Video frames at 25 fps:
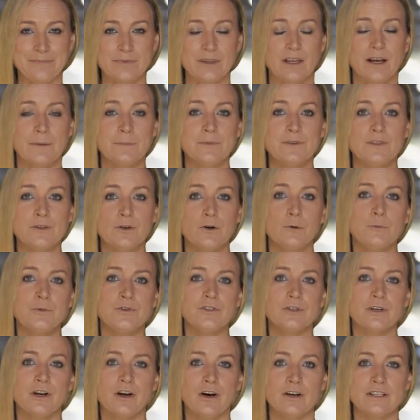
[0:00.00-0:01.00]

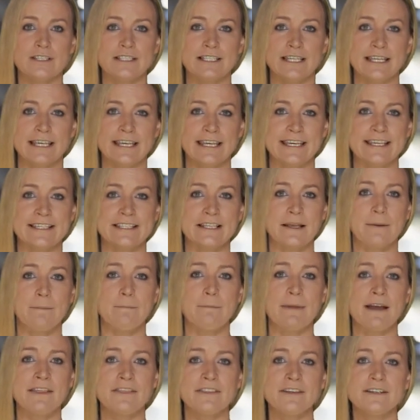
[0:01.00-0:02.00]
Absorption costing is a
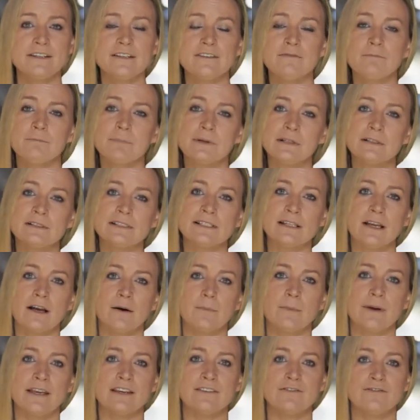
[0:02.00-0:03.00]
method of building
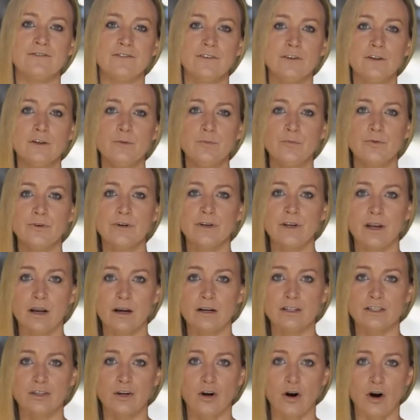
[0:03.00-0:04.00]
up a full
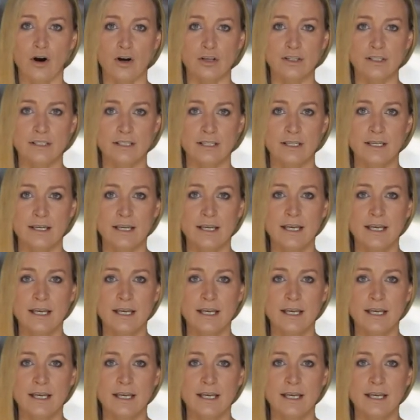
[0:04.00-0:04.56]
product cost